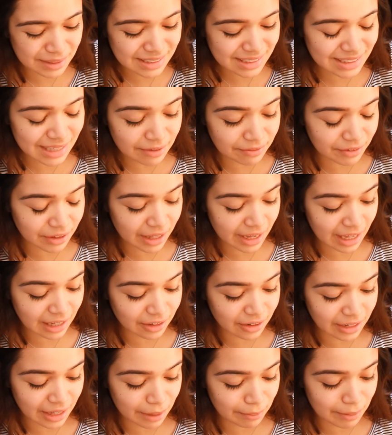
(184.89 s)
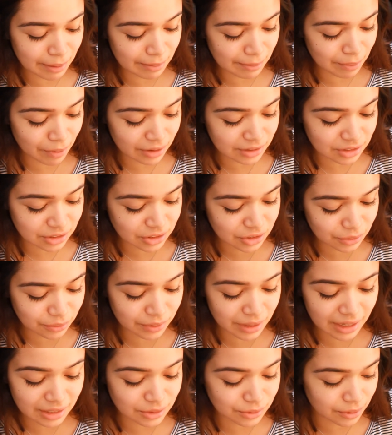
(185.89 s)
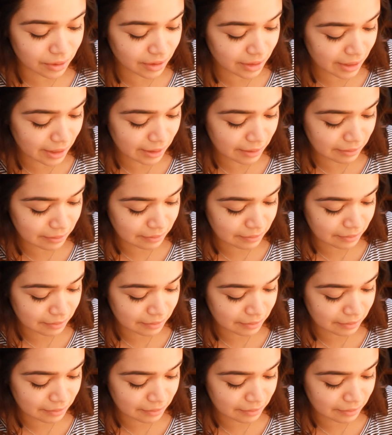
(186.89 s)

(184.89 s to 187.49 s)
It's because I feel like I look like a baby prostitute when I do all that.